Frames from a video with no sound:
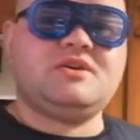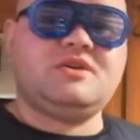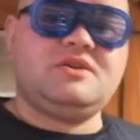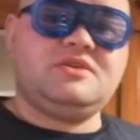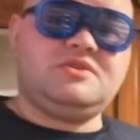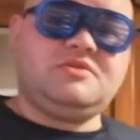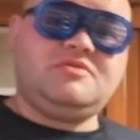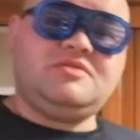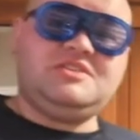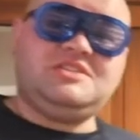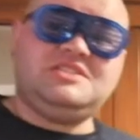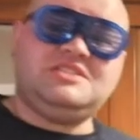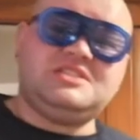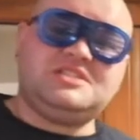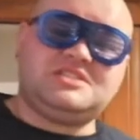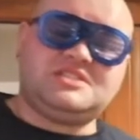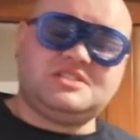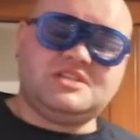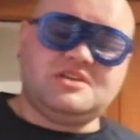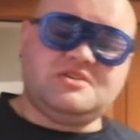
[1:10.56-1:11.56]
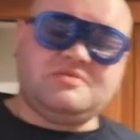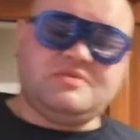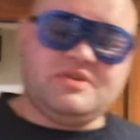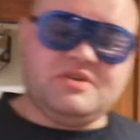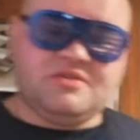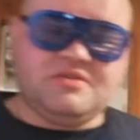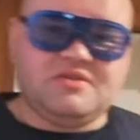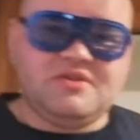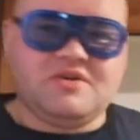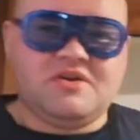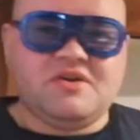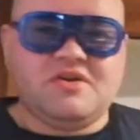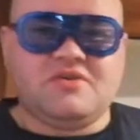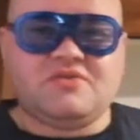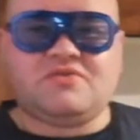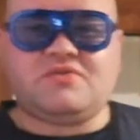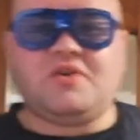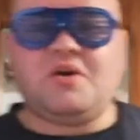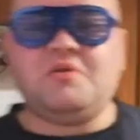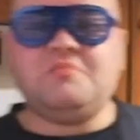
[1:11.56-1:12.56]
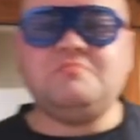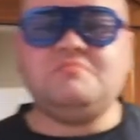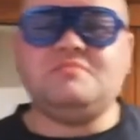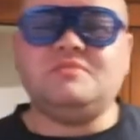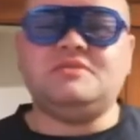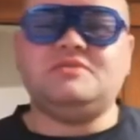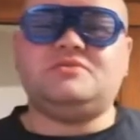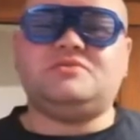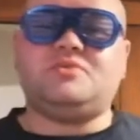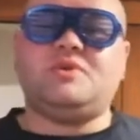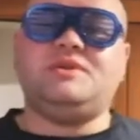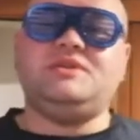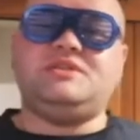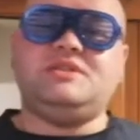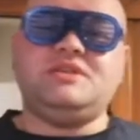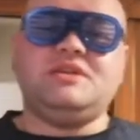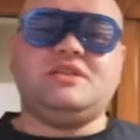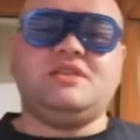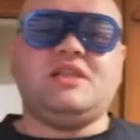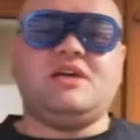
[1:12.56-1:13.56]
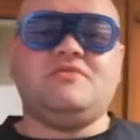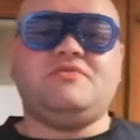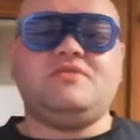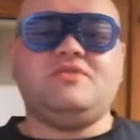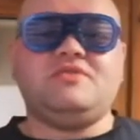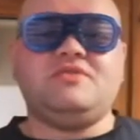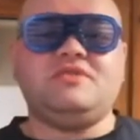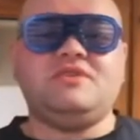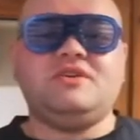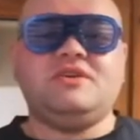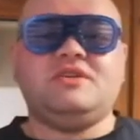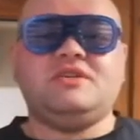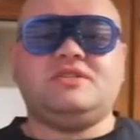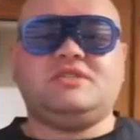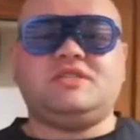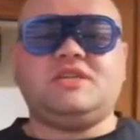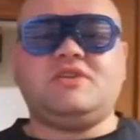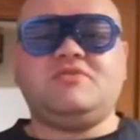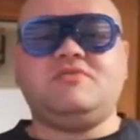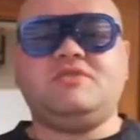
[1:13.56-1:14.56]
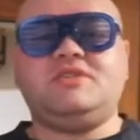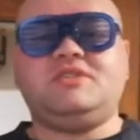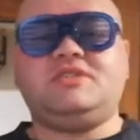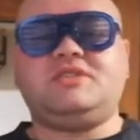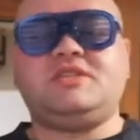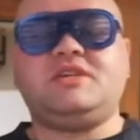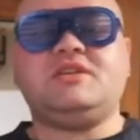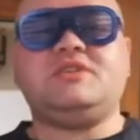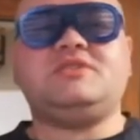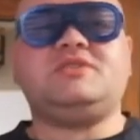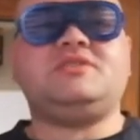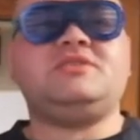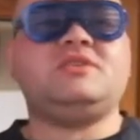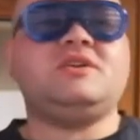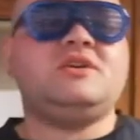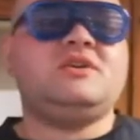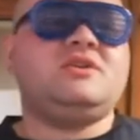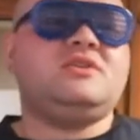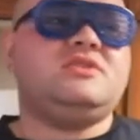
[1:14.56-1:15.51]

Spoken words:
So this is a serial from 2011, Series 6,